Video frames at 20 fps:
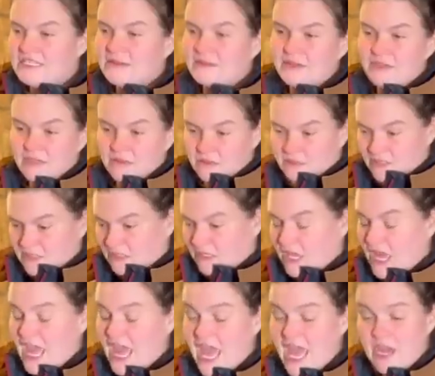something goes
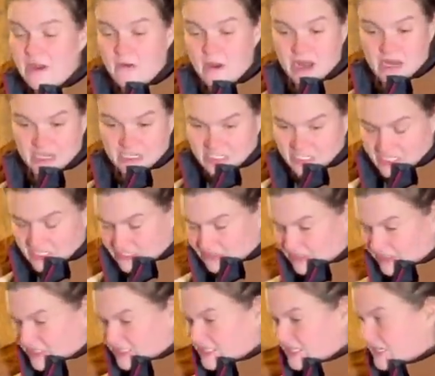haywire and she gets
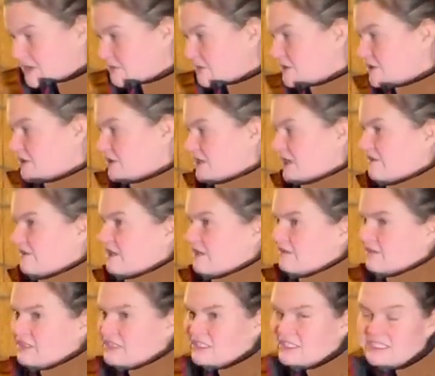really sick, we shouldn't have any
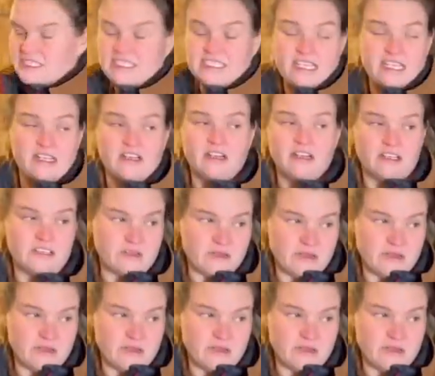reason to sedate her or do